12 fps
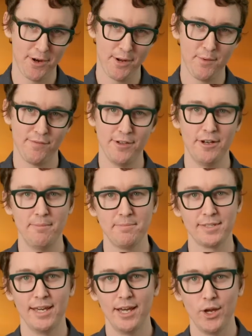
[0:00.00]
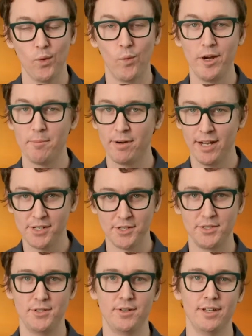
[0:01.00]
31 Films. We are a production
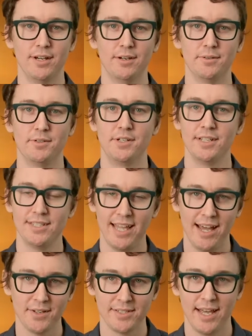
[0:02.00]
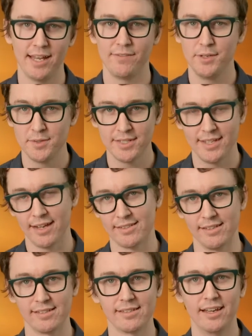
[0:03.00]
studio just outside of Houston,
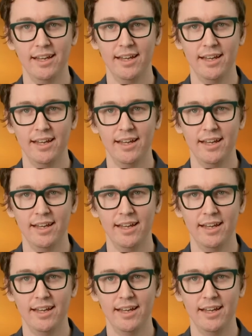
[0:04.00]
Texas.